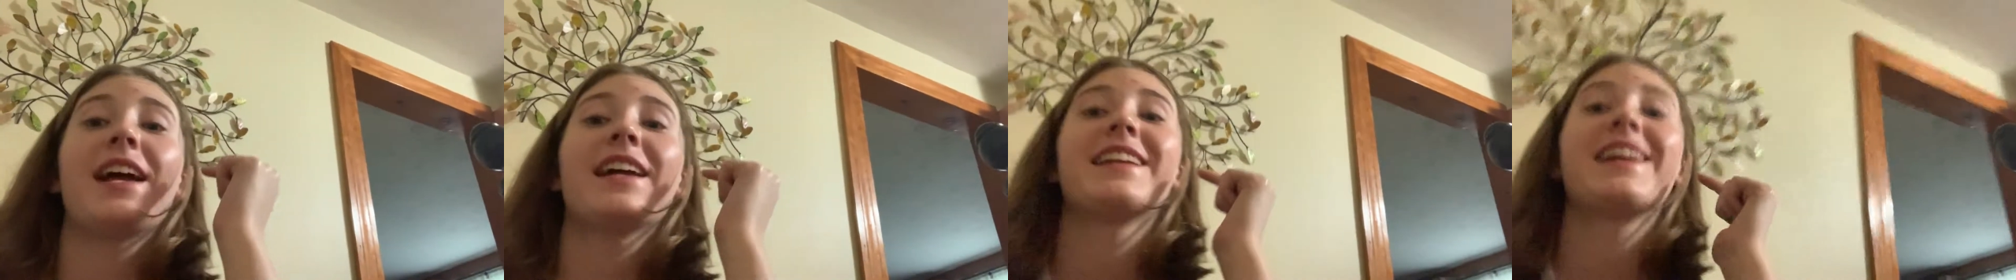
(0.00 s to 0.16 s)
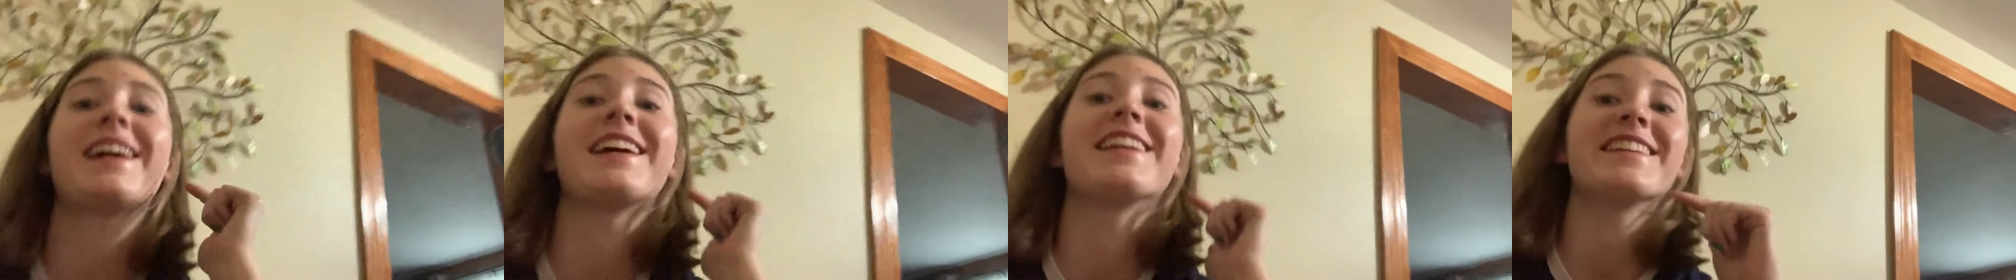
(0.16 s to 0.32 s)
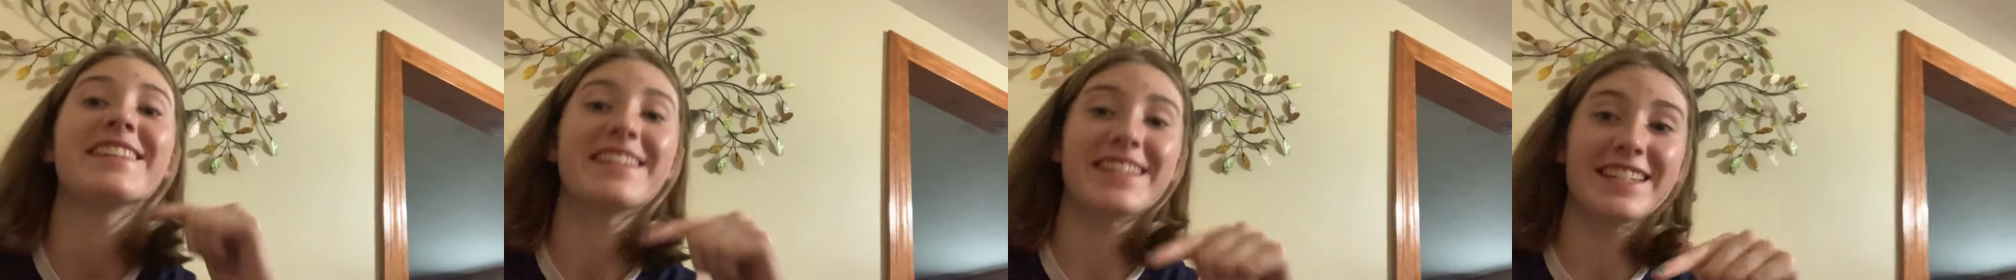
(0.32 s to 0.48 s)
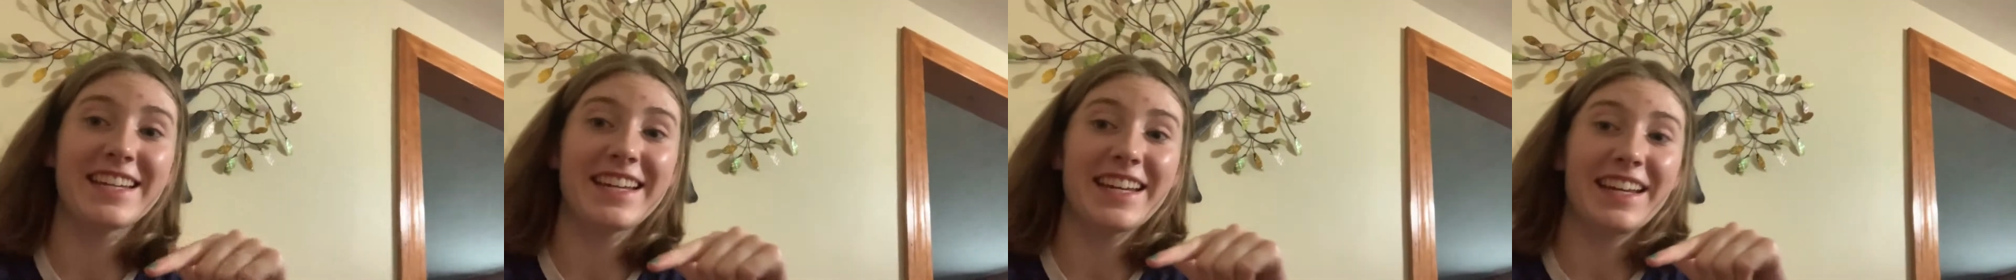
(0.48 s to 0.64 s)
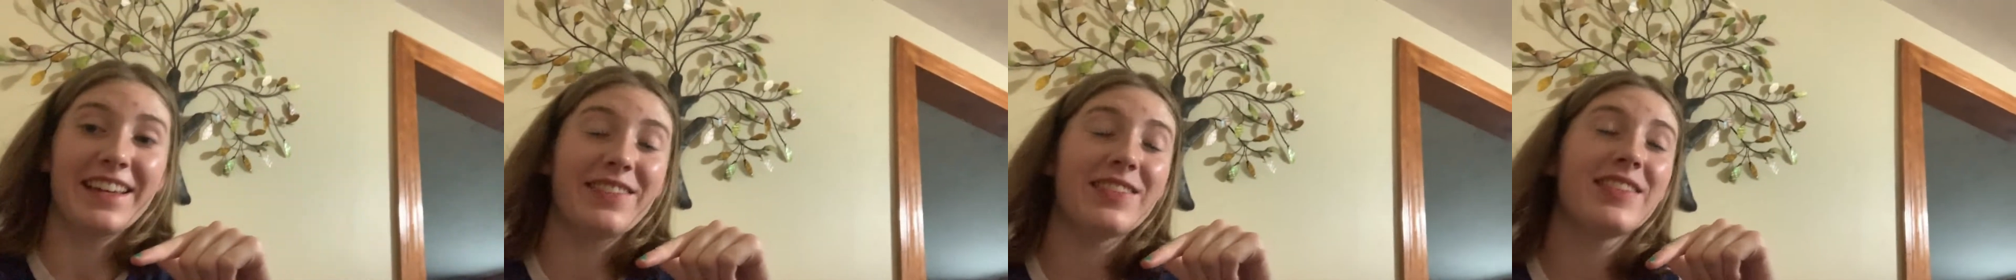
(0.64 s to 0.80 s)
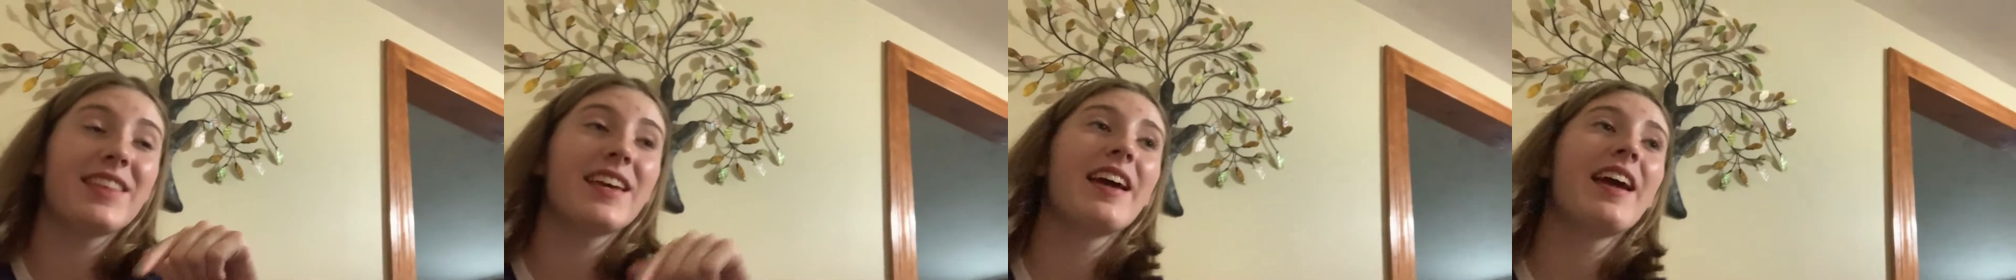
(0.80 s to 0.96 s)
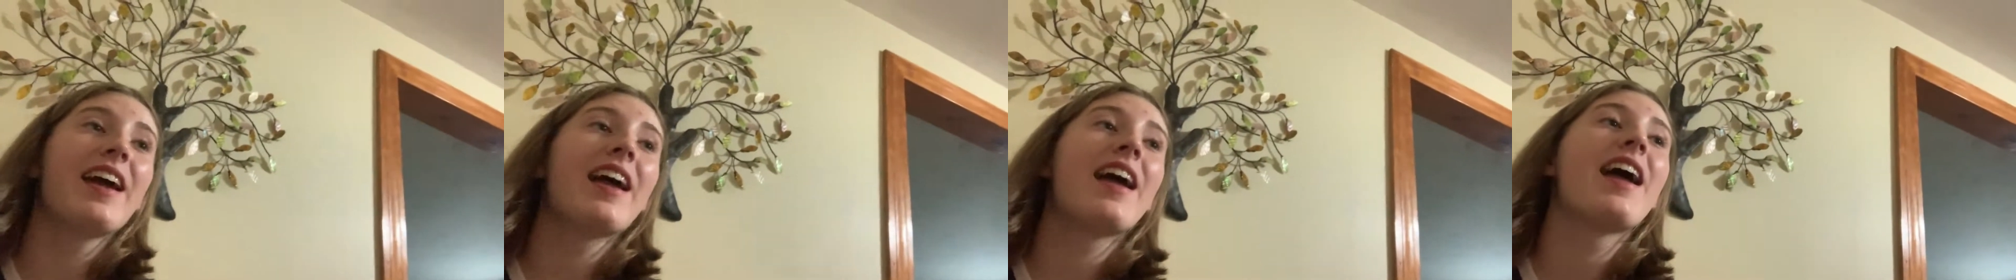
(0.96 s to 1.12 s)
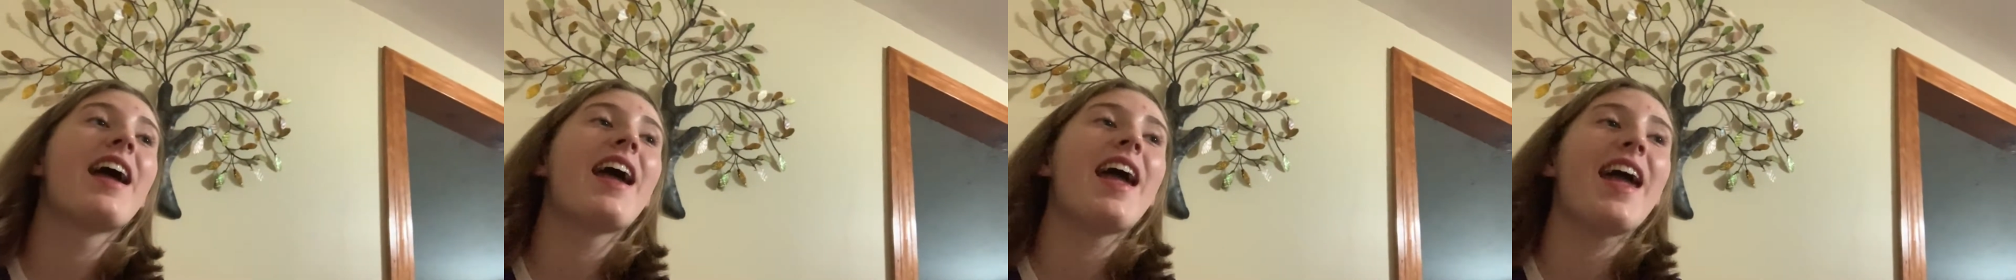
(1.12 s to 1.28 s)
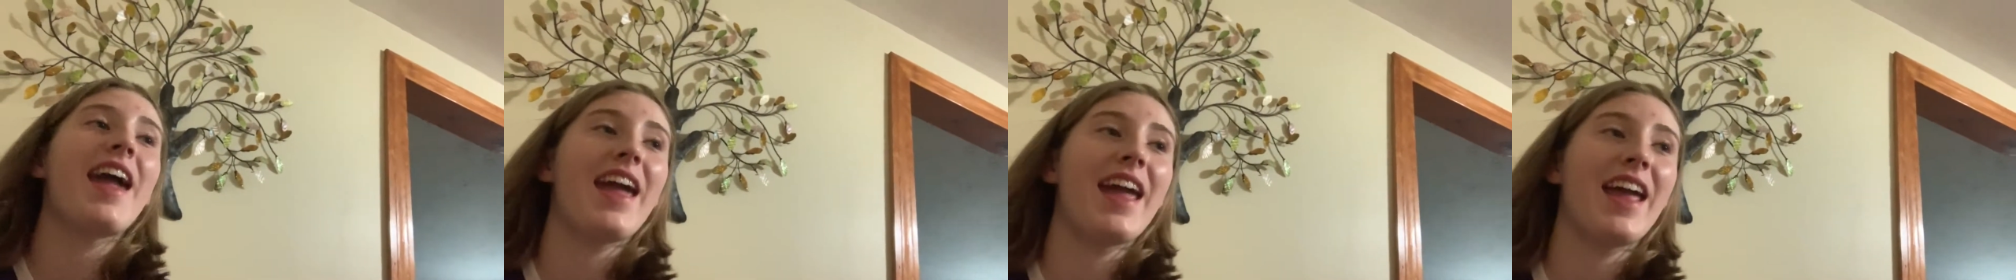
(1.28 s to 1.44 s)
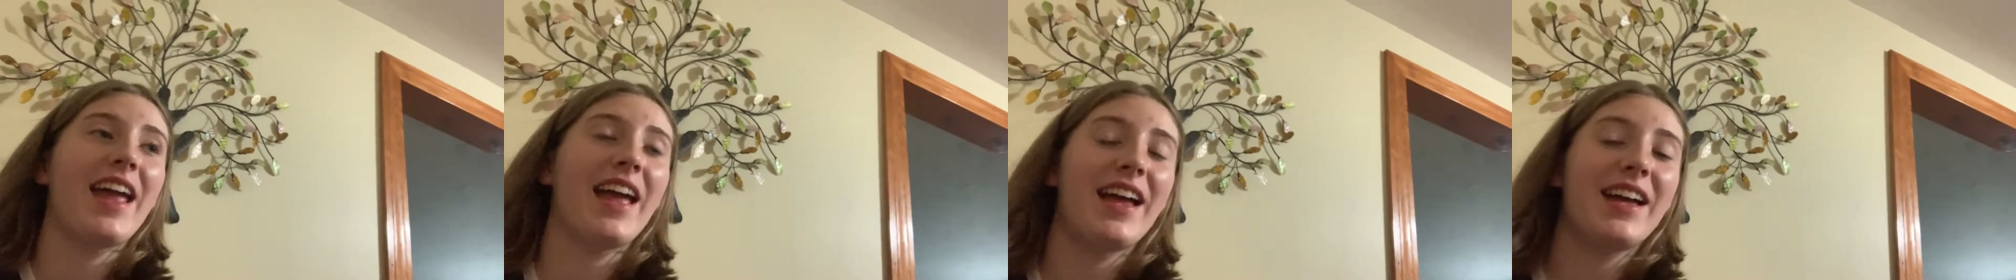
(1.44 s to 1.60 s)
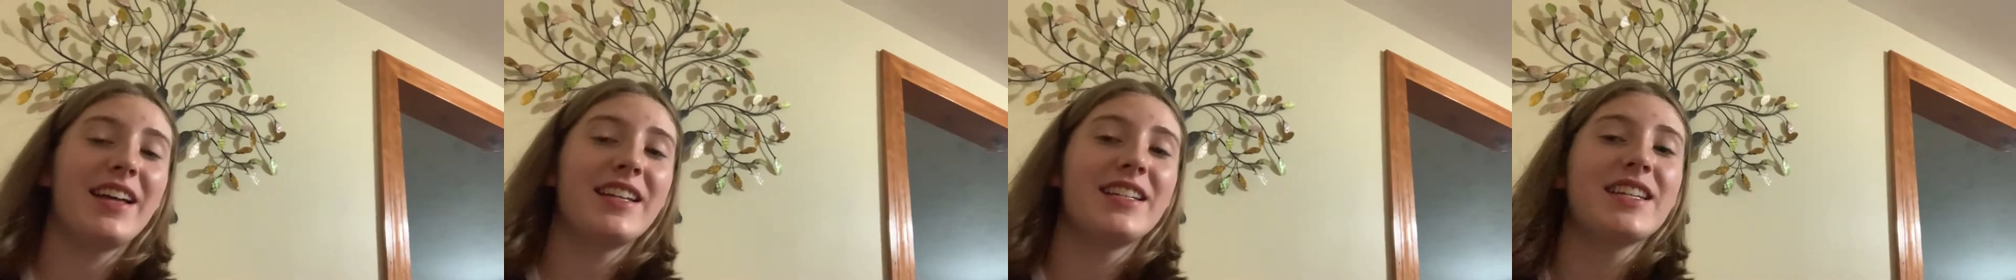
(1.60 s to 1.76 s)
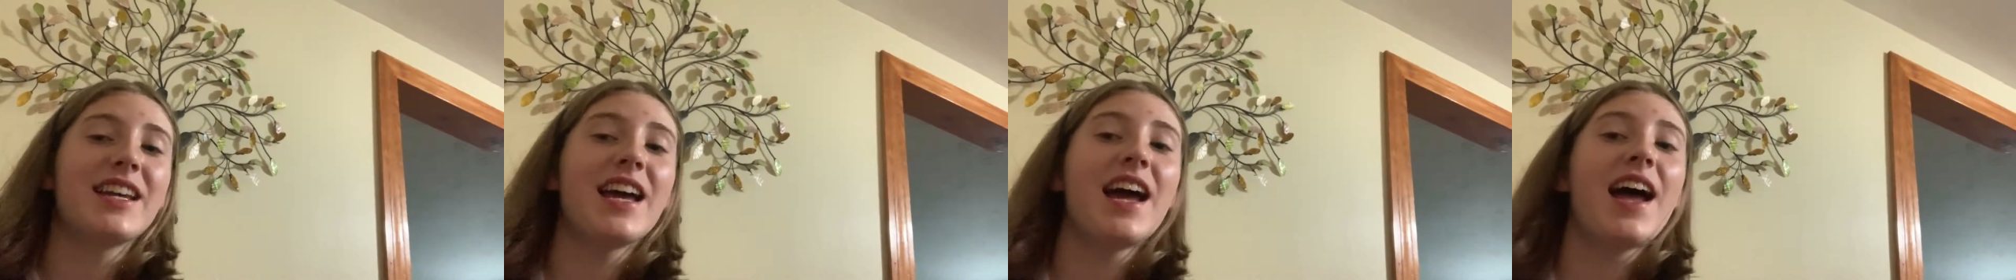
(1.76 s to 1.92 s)
19th,
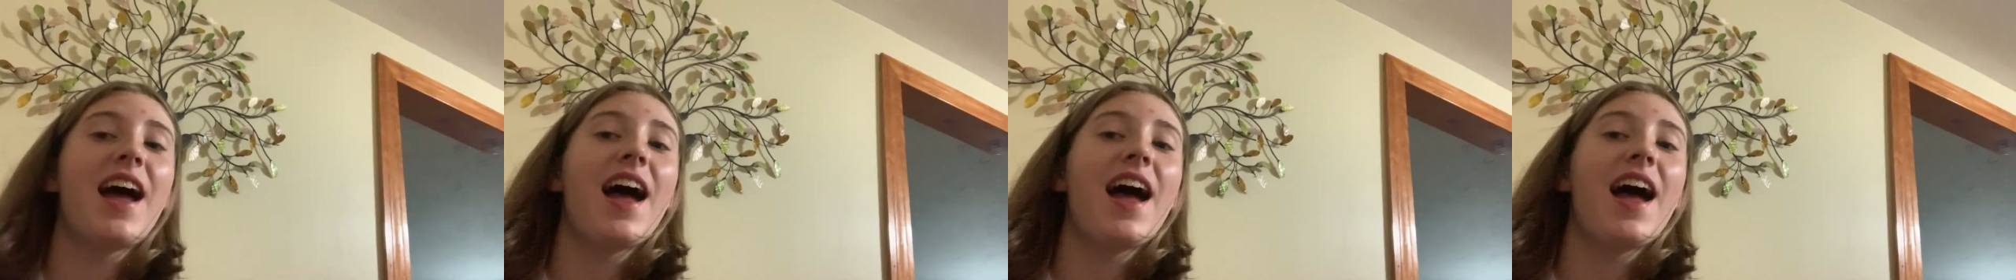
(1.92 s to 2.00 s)
and